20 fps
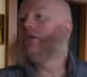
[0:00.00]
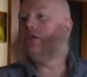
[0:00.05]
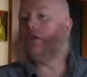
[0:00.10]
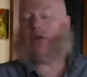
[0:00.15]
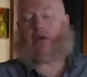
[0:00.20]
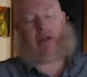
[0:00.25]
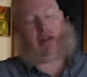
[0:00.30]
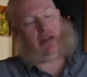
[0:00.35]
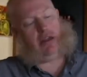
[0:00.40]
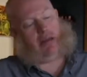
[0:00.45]
So
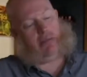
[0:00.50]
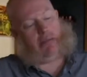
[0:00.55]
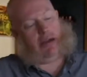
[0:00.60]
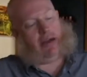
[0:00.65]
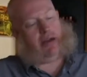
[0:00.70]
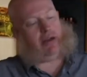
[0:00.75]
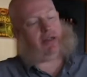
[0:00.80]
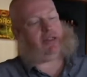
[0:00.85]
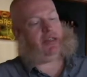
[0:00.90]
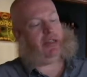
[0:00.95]
in
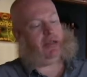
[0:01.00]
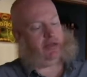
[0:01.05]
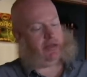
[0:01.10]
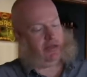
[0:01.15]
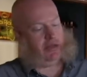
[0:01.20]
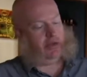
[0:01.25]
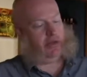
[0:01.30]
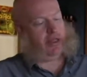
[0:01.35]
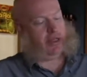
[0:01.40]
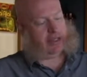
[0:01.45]
comparison
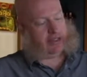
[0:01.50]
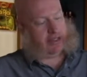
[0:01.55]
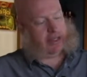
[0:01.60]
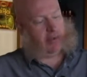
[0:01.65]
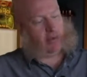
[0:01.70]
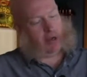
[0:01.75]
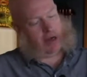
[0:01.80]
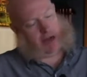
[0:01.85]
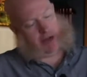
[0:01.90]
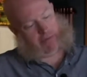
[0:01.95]
to, like I said,
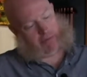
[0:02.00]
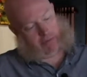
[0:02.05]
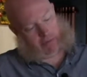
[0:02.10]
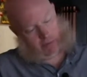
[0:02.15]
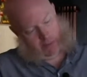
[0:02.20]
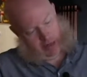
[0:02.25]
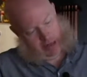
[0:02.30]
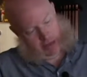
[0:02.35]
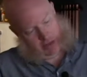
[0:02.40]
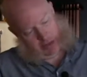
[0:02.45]

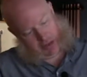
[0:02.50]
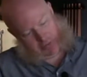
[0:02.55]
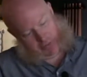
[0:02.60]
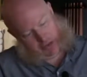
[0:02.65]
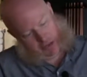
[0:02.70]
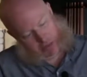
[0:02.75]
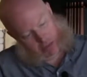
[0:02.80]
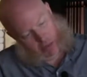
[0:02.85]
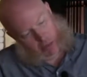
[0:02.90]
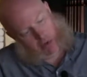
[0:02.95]
when it was
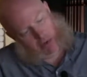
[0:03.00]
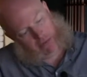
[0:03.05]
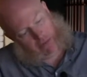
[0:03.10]
first poured